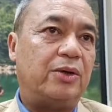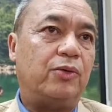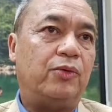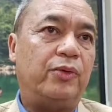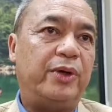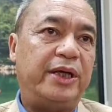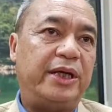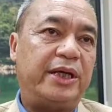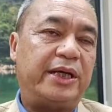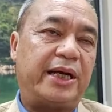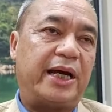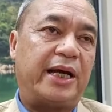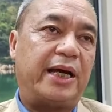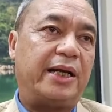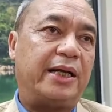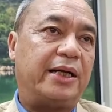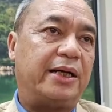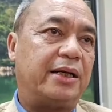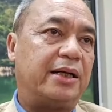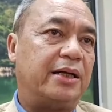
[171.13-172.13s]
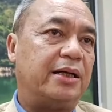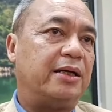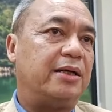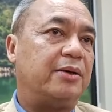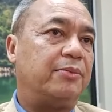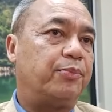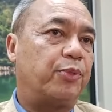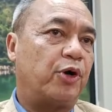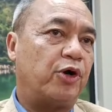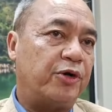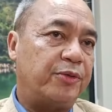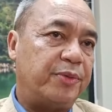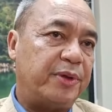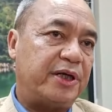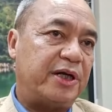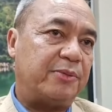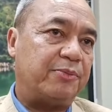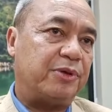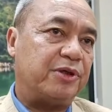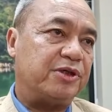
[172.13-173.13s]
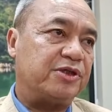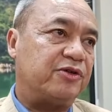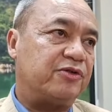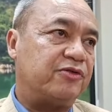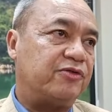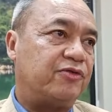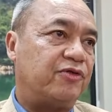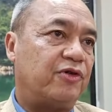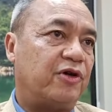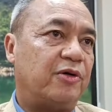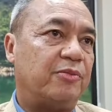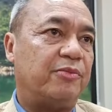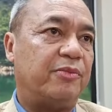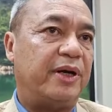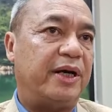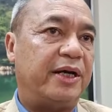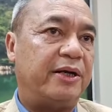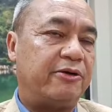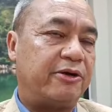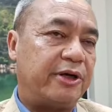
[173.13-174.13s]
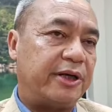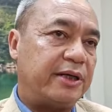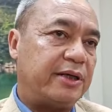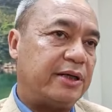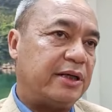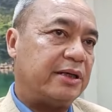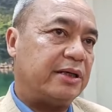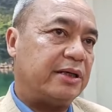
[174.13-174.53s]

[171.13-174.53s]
we can prohibit a person from entering.